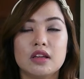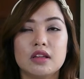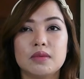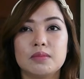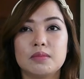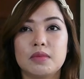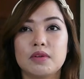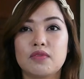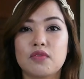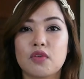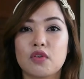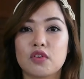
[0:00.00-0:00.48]

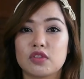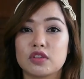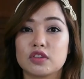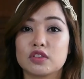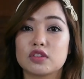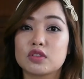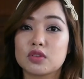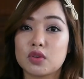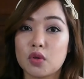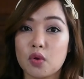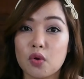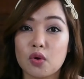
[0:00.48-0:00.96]
before the
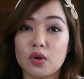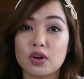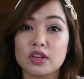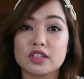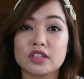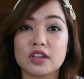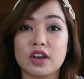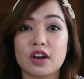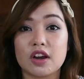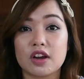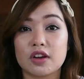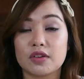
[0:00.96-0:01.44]

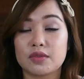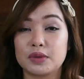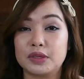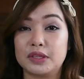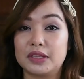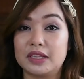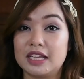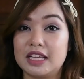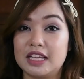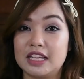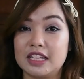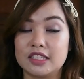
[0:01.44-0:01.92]
scores are
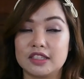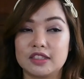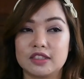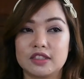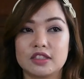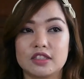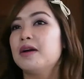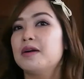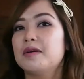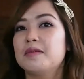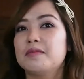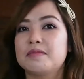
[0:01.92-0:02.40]
released
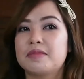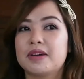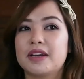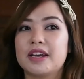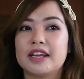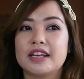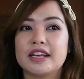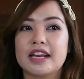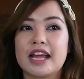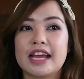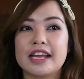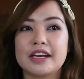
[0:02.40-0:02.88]

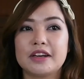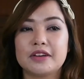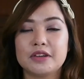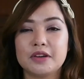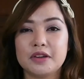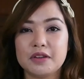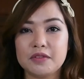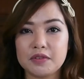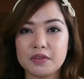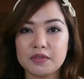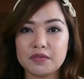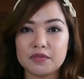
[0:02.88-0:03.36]
but I don't
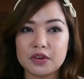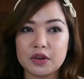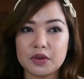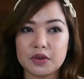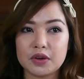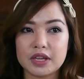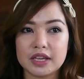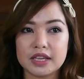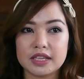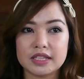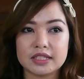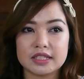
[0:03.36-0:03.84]
know if you've
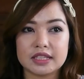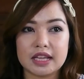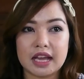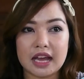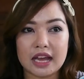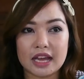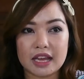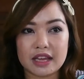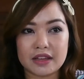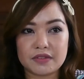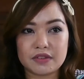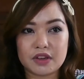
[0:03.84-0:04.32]
noticed
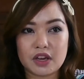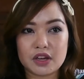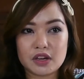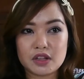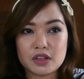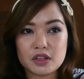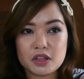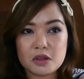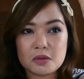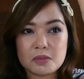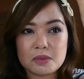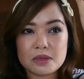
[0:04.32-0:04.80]
I've gone
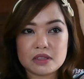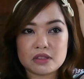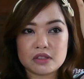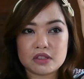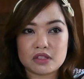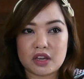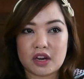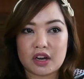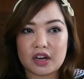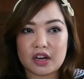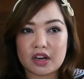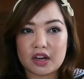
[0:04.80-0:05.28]
a little bit
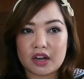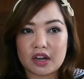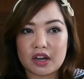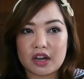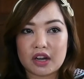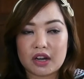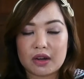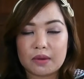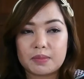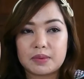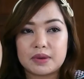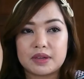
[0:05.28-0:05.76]

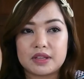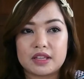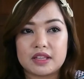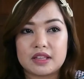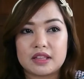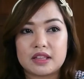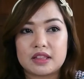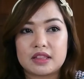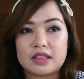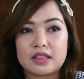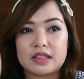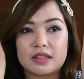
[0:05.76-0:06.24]
darker but
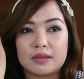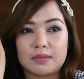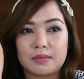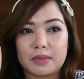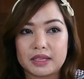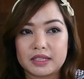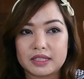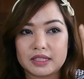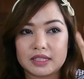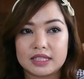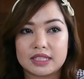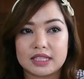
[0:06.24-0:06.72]

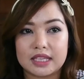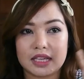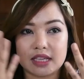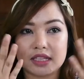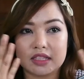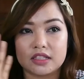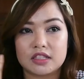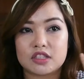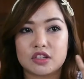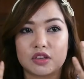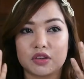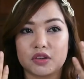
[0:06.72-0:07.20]
my
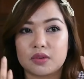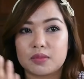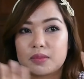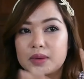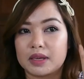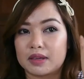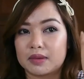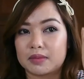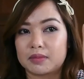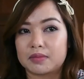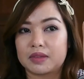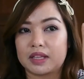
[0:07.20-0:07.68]
skin tone
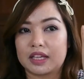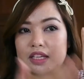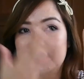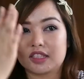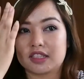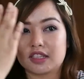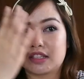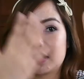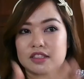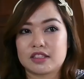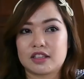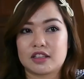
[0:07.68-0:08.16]
my
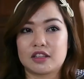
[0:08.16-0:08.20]
complexion is a